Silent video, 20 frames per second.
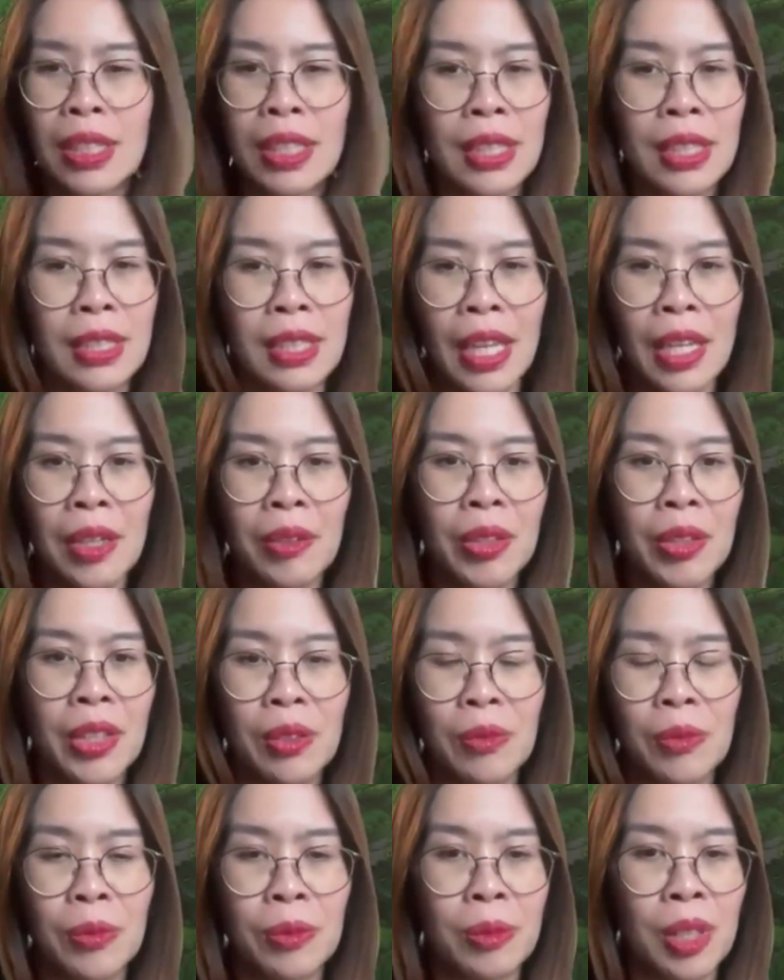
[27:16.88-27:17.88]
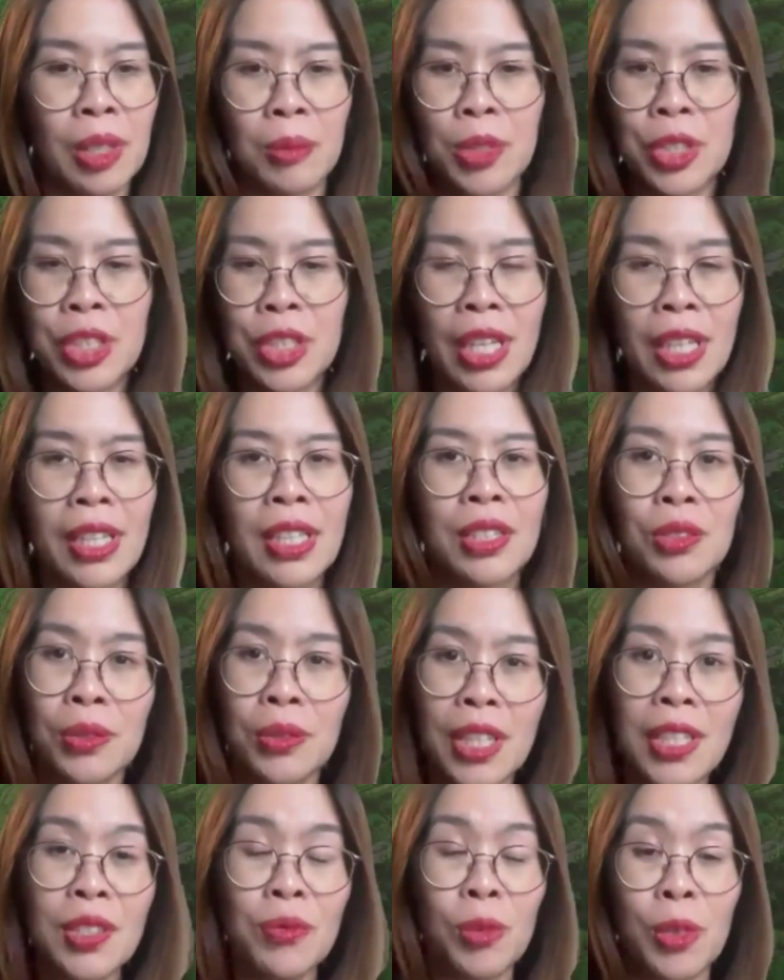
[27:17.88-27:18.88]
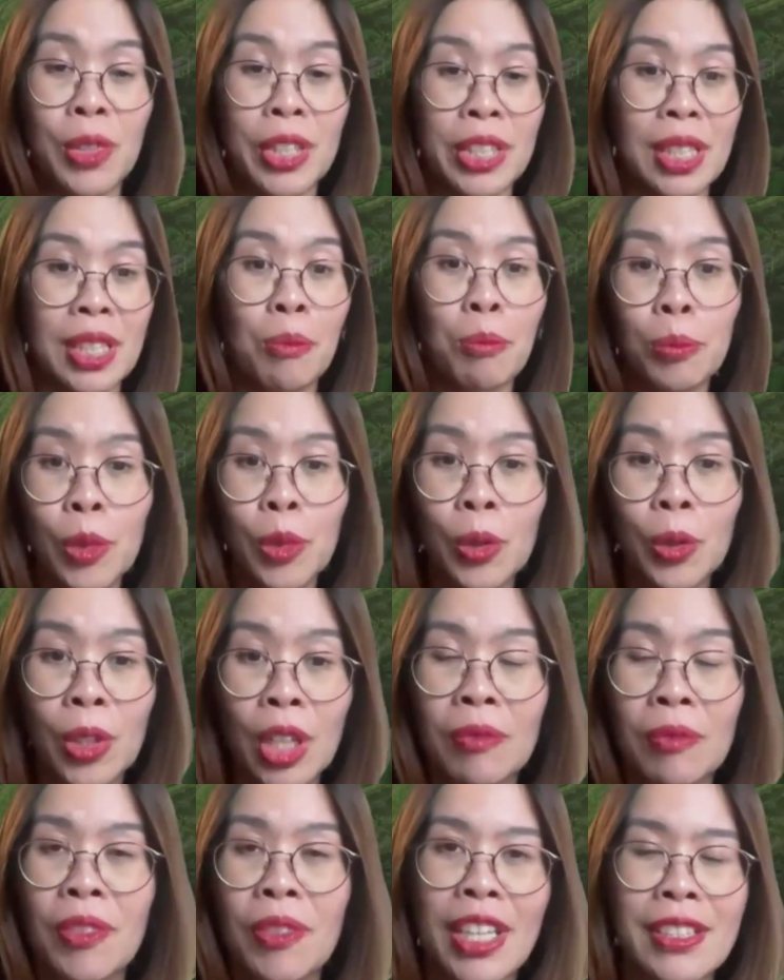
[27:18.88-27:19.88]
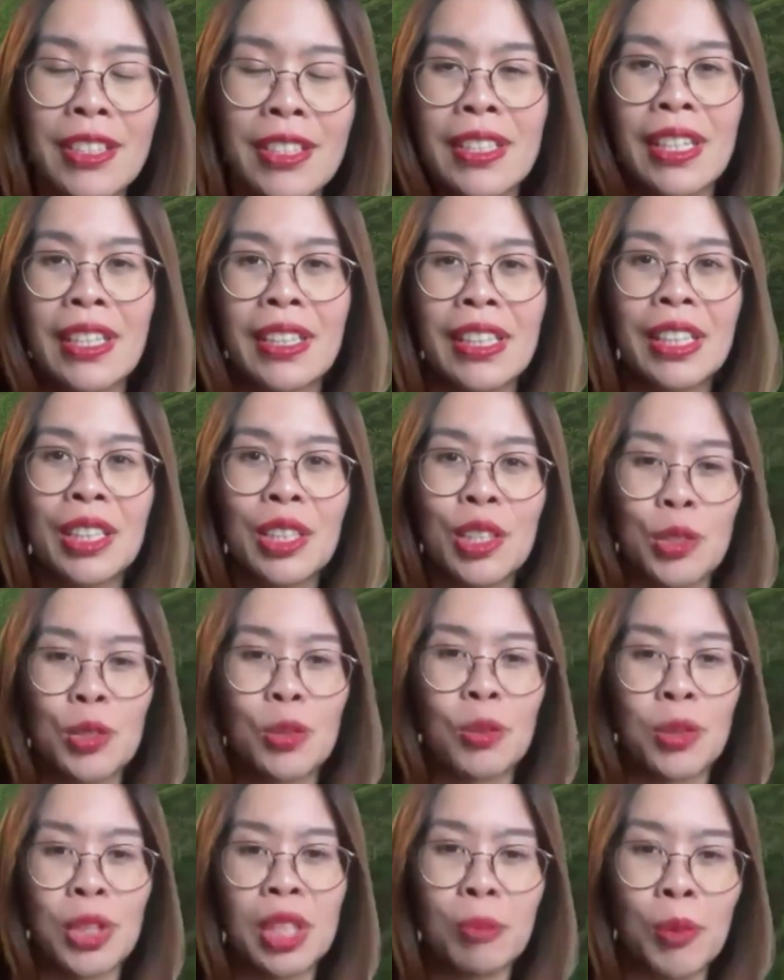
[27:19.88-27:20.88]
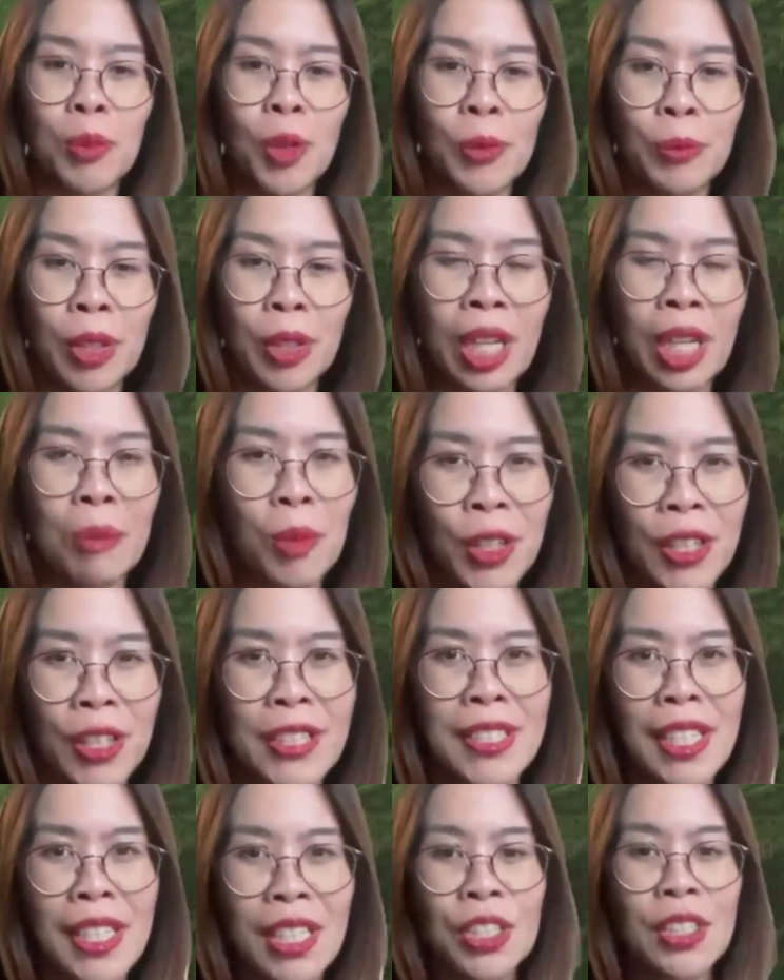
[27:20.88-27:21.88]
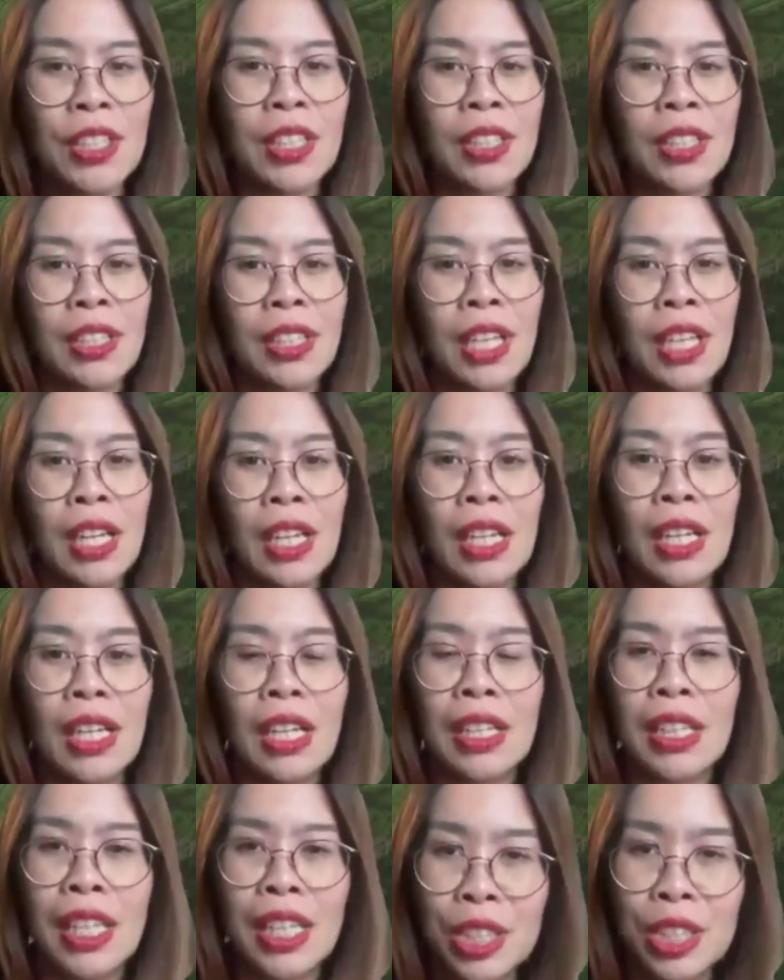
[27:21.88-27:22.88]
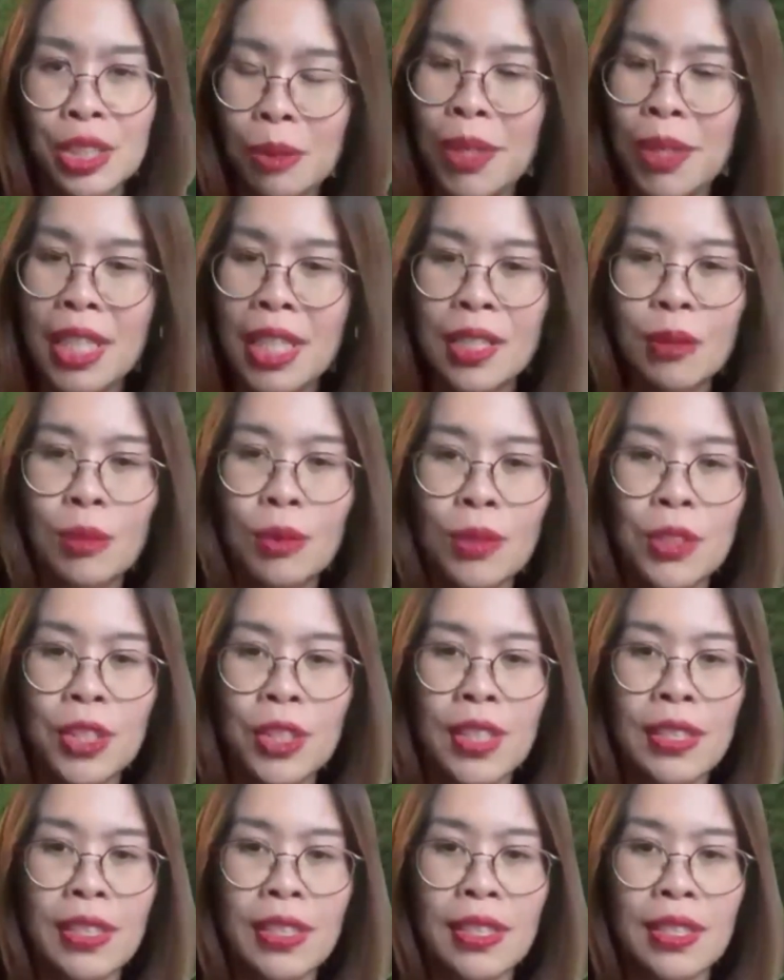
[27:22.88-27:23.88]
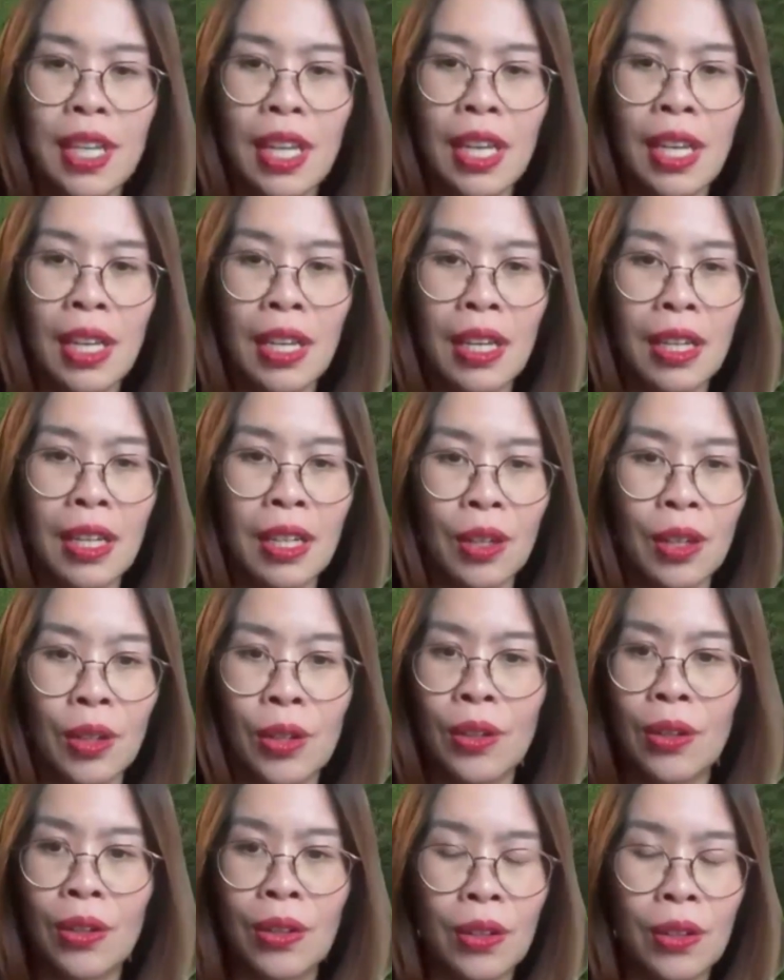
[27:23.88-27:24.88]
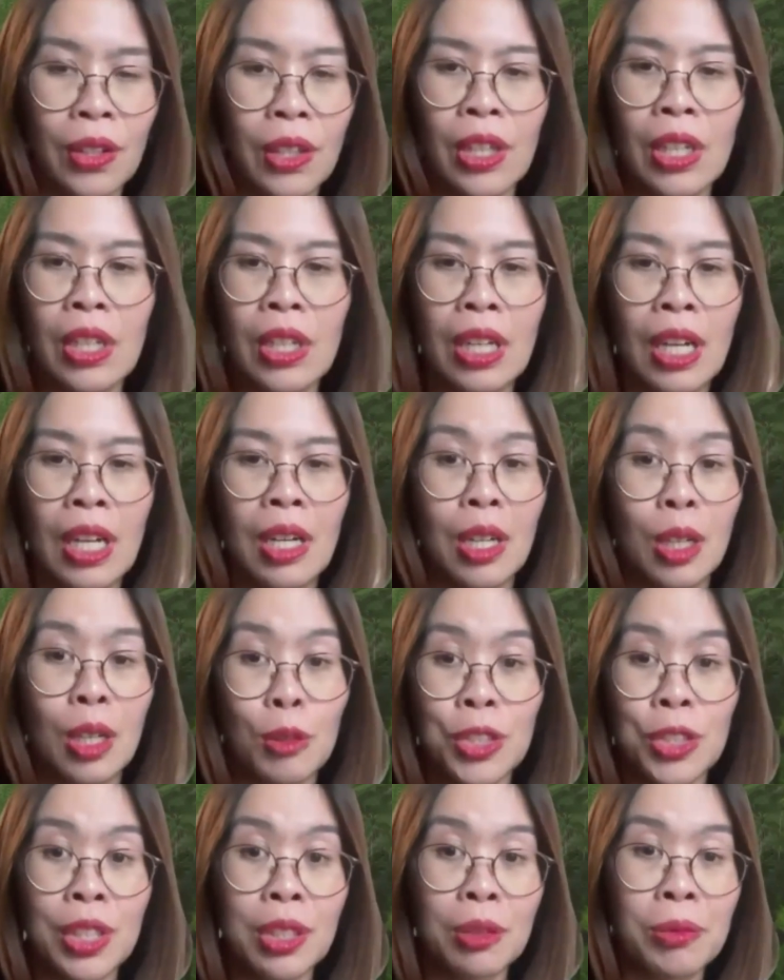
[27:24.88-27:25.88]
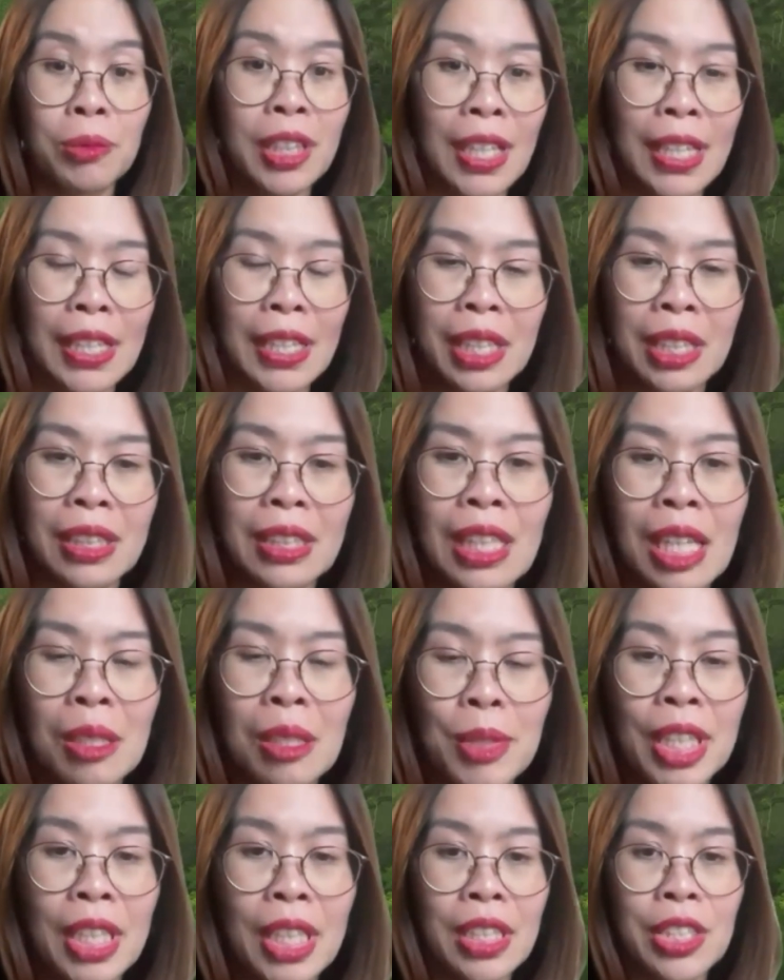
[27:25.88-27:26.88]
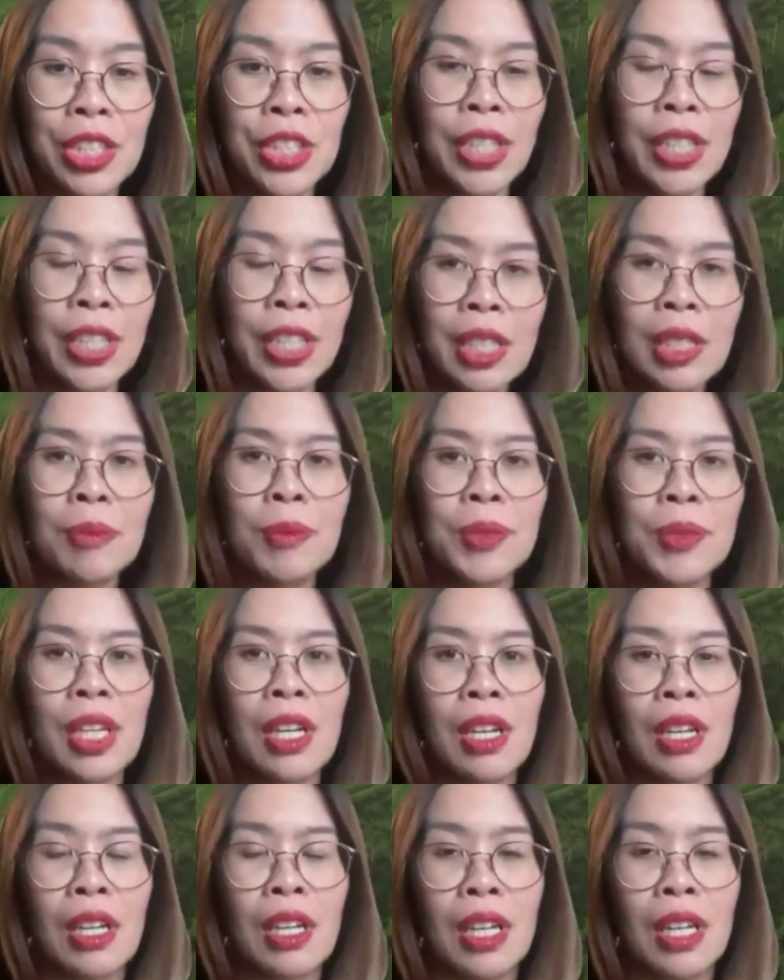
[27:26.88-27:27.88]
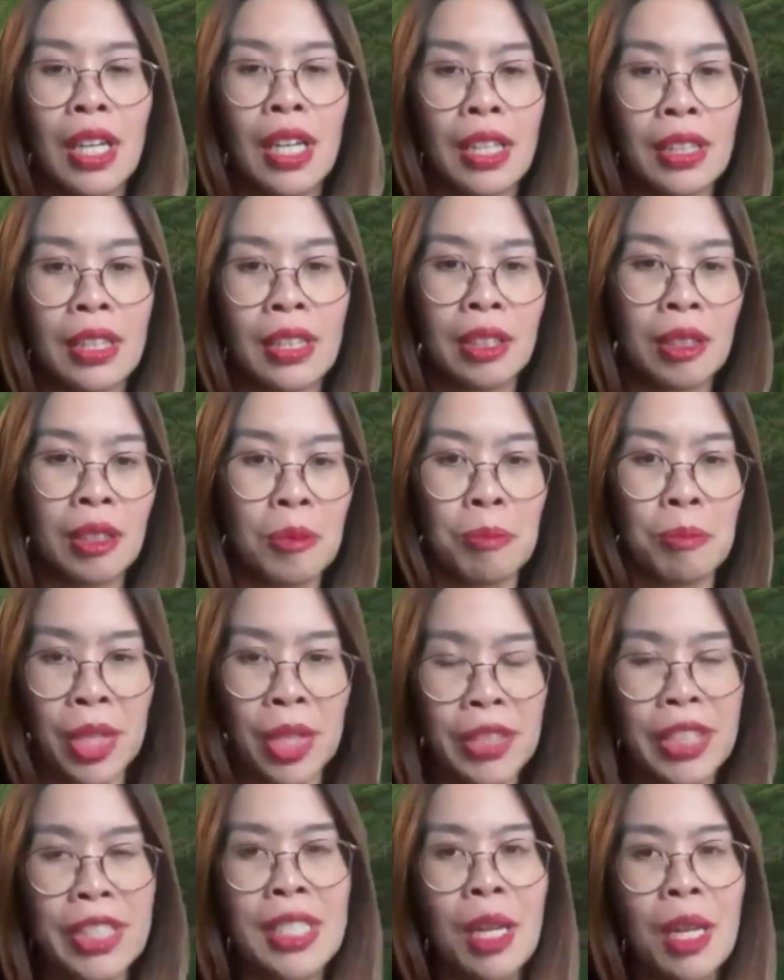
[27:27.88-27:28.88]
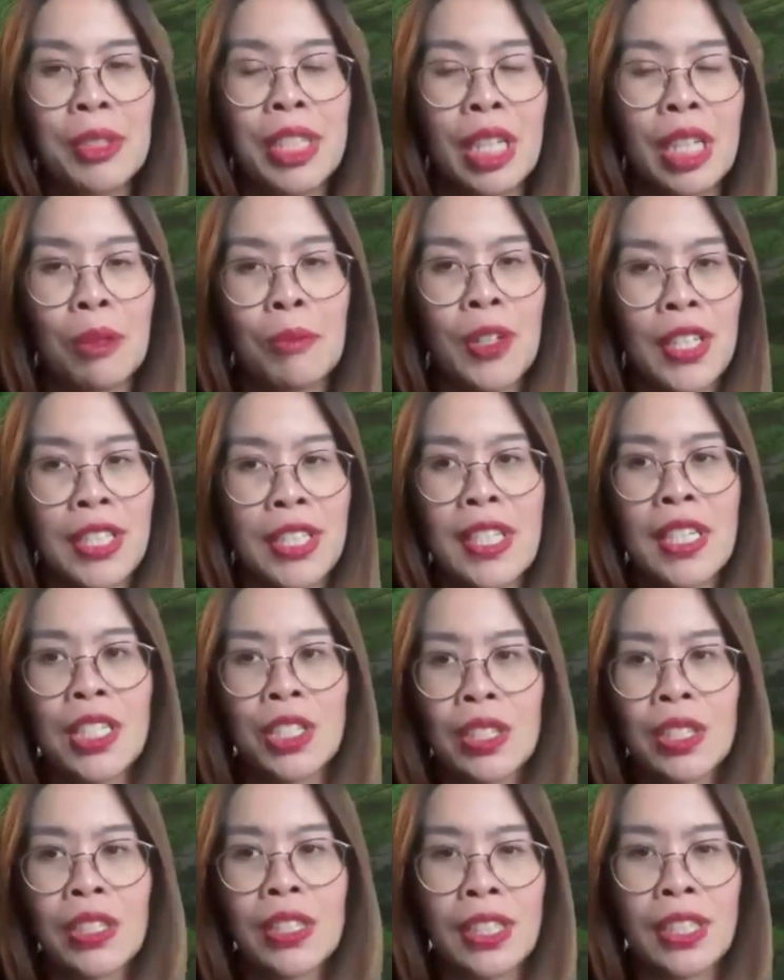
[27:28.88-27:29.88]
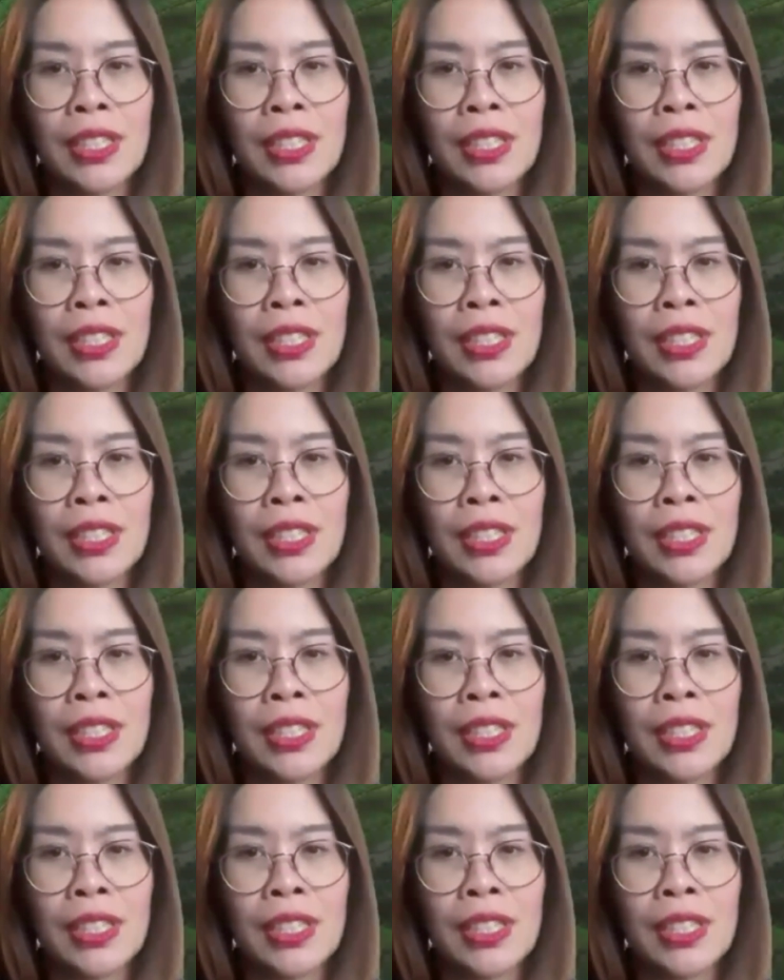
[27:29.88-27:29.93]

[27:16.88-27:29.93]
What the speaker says: in area of shared interest, for example, advancing industrial decarbonization, nature-based solutions, or ocean-related climate initiatives and maritime decarbonization.